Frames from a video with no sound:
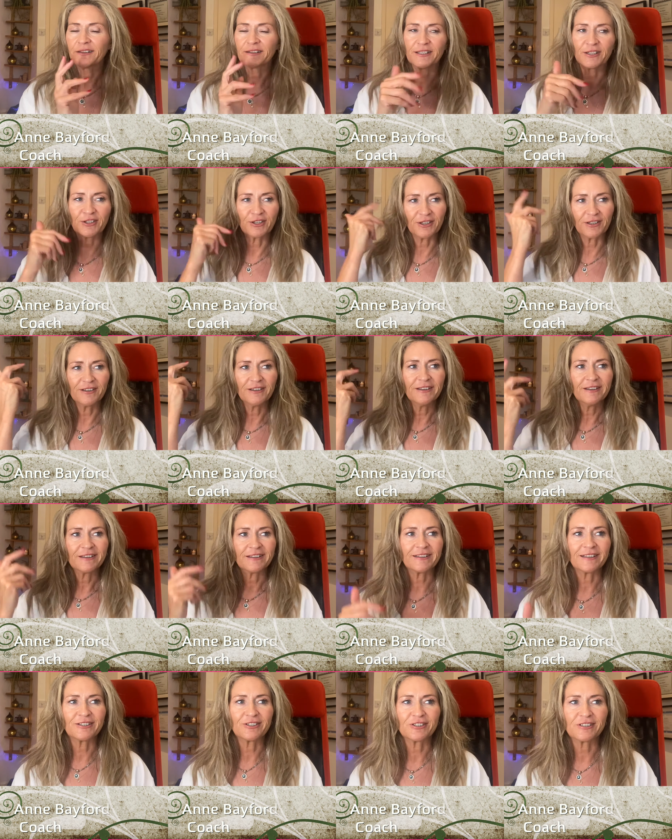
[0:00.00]
Thank you. And
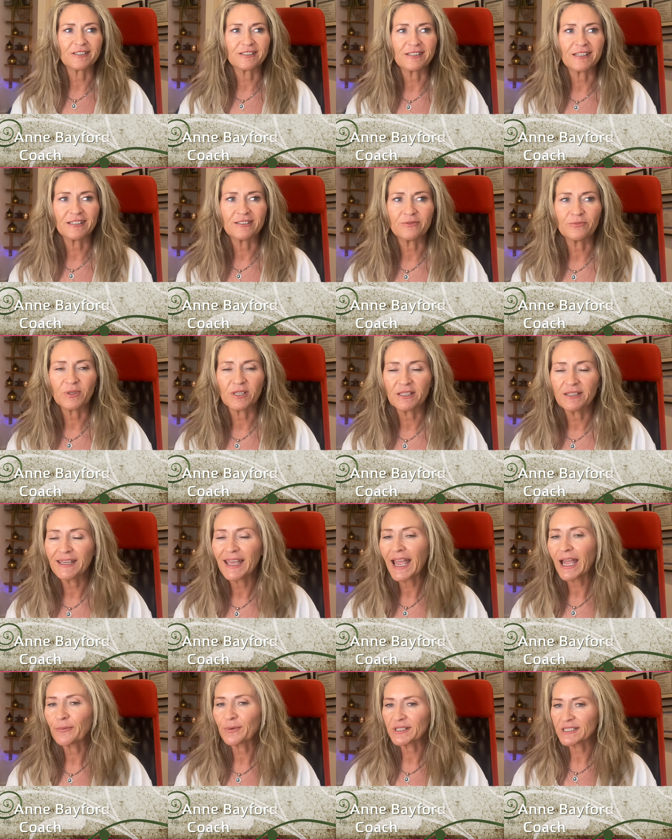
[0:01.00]
they just said, well,
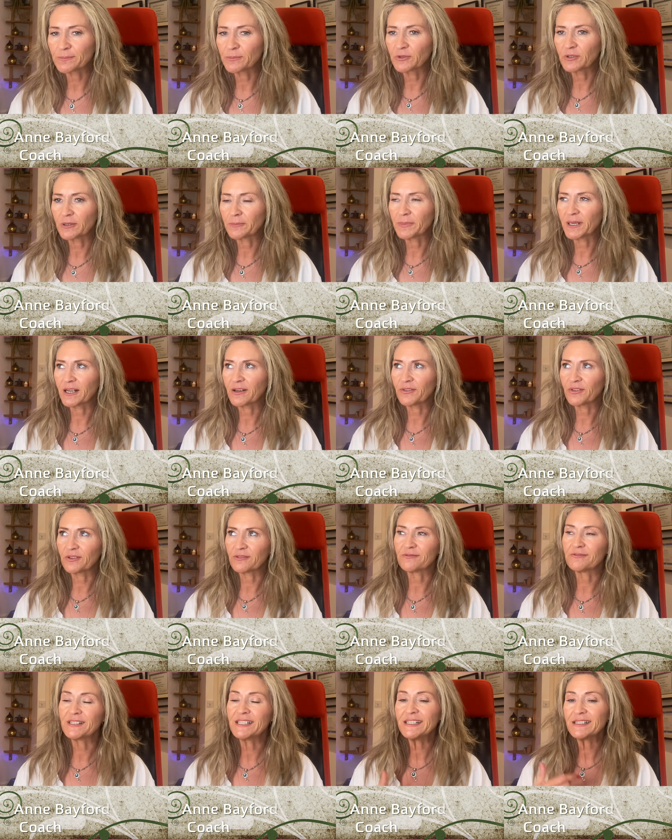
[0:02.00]
now it's more about the
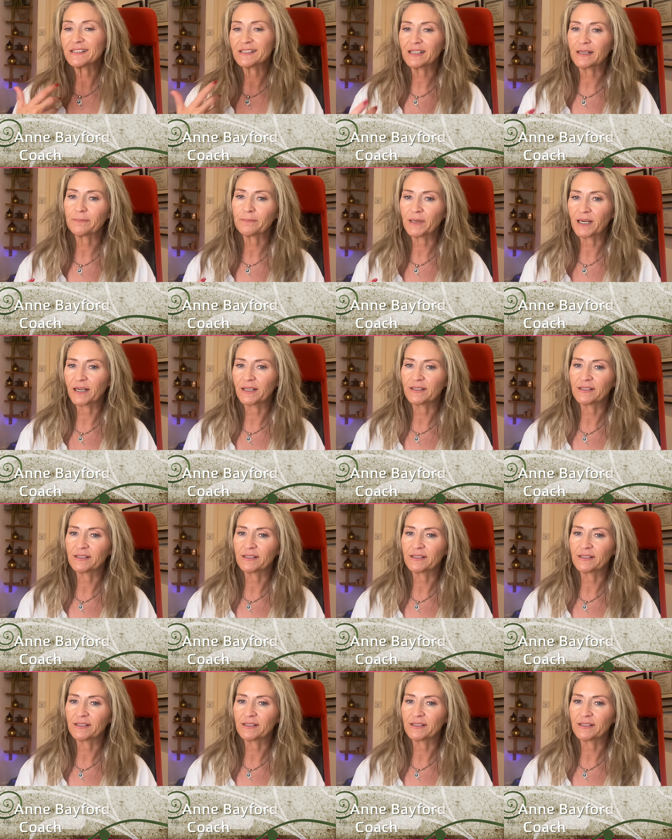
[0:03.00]
reset button.